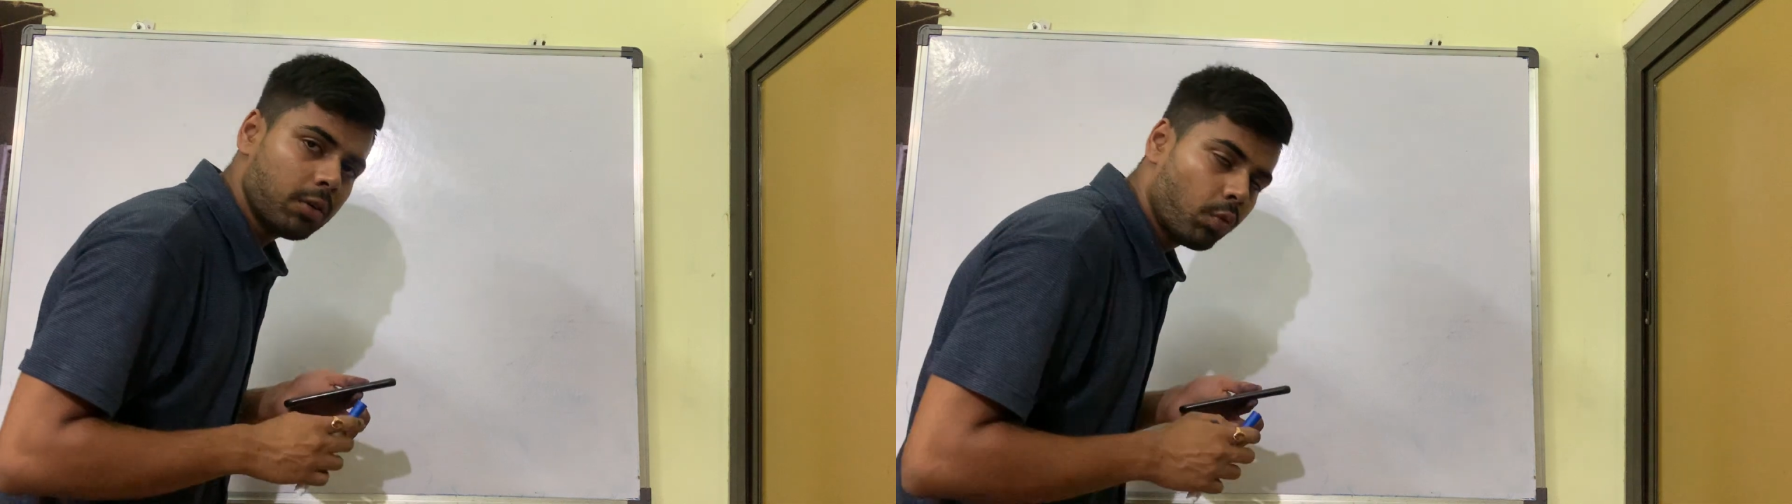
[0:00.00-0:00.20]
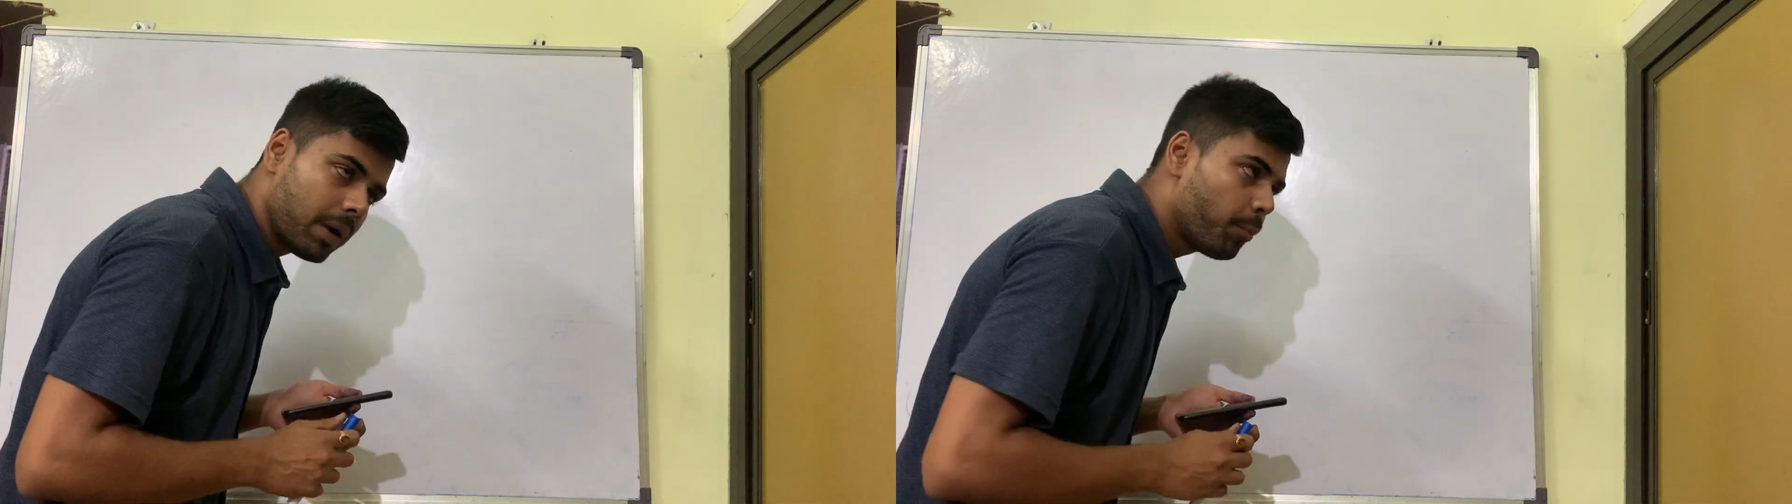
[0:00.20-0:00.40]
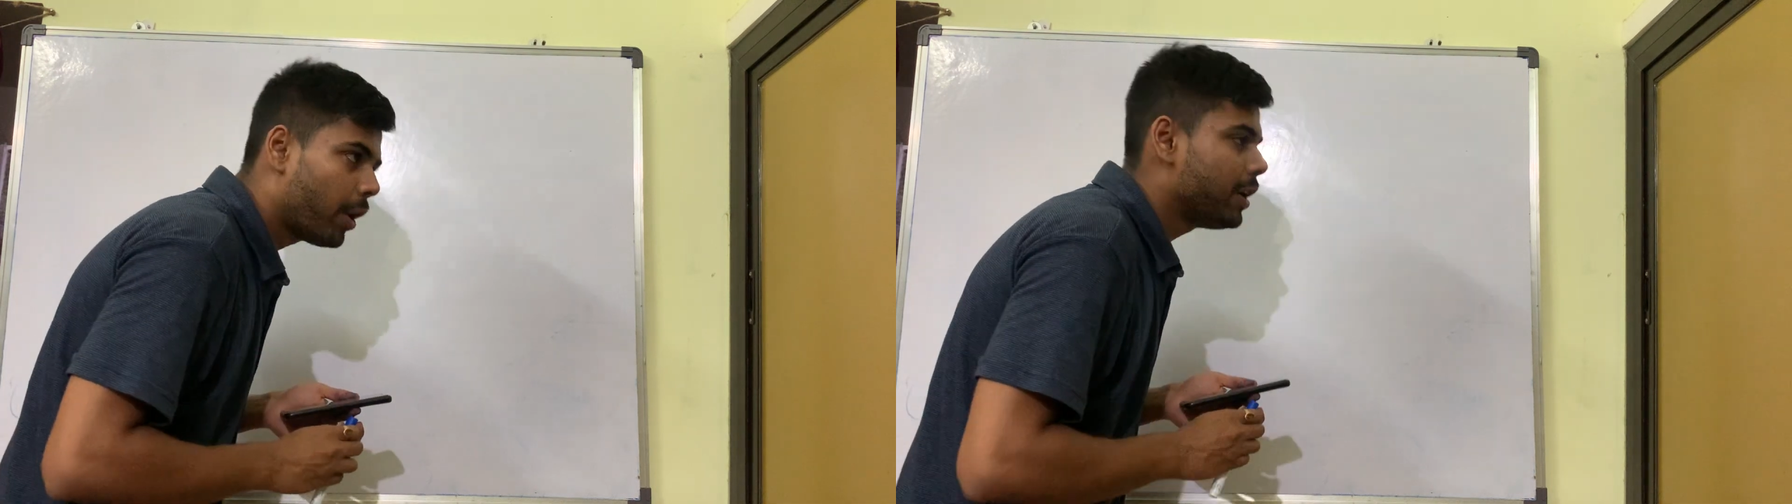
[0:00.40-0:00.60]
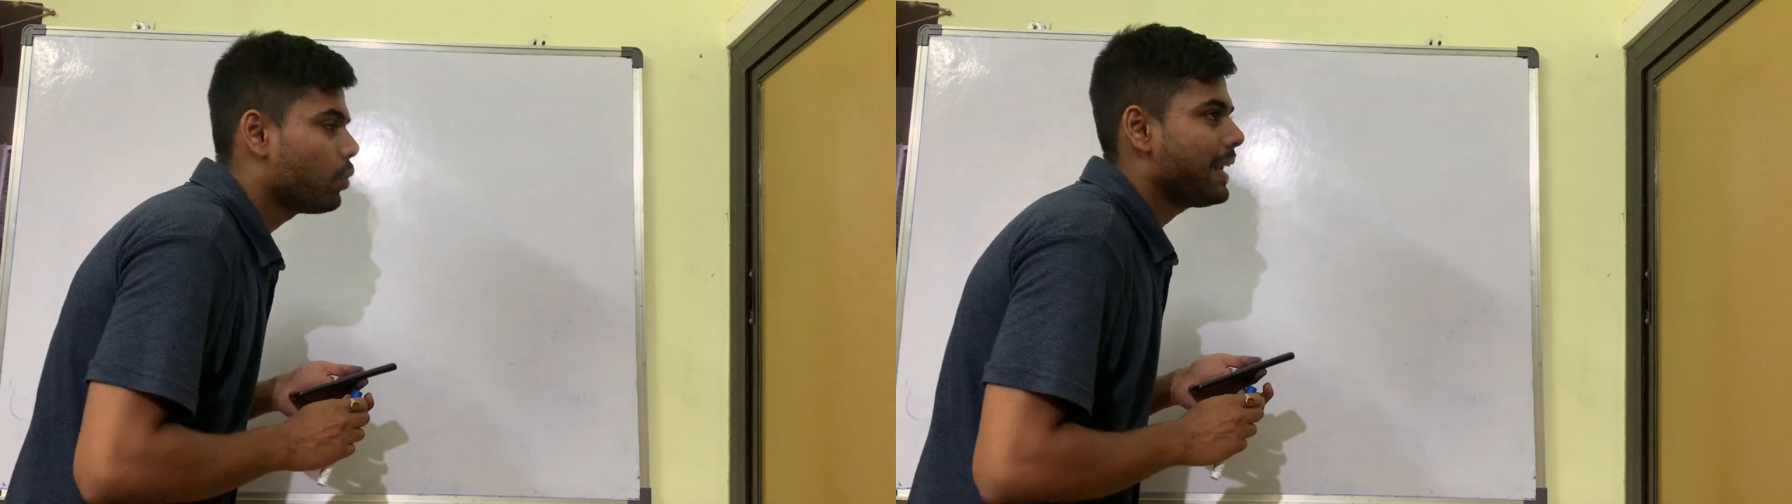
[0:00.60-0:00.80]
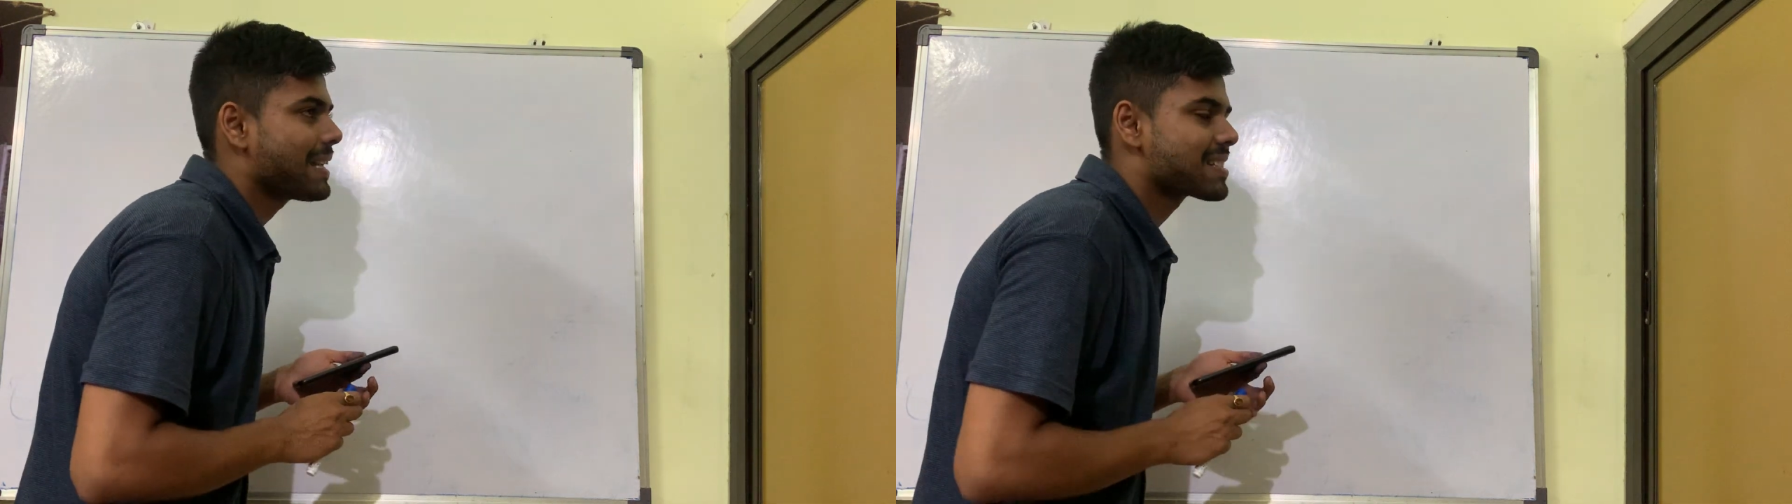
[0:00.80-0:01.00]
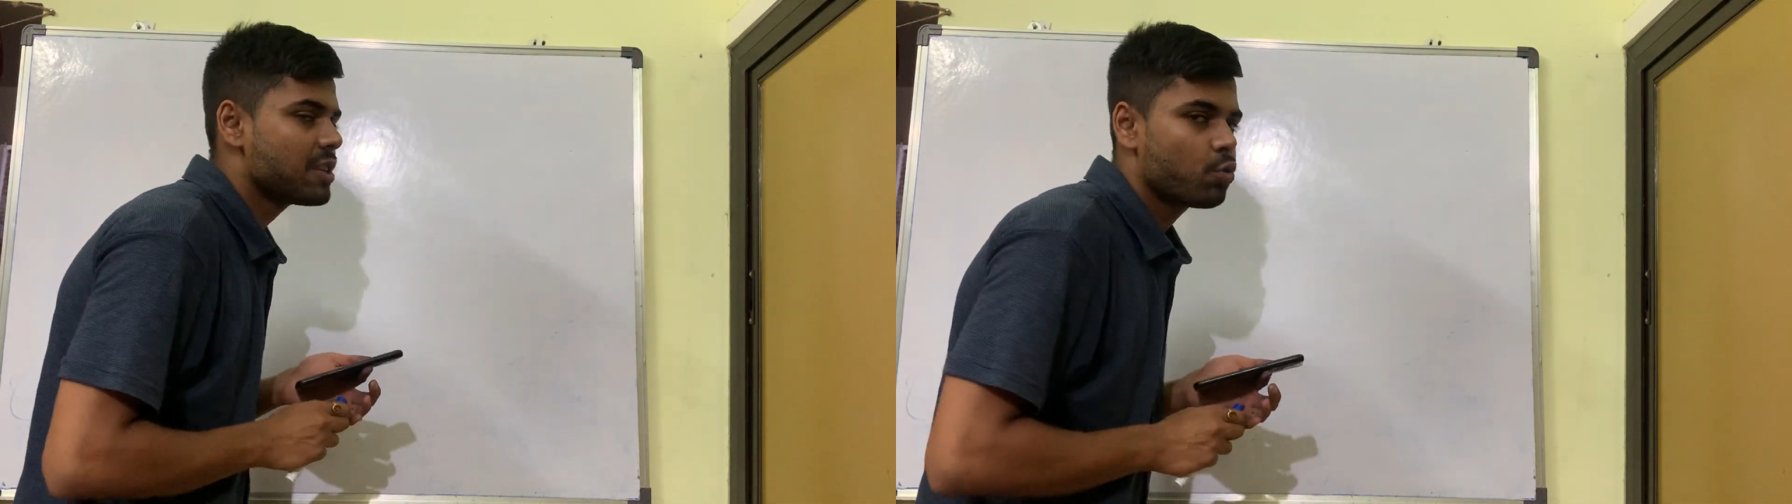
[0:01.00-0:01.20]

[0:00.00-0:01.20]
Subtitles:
1.1, exercise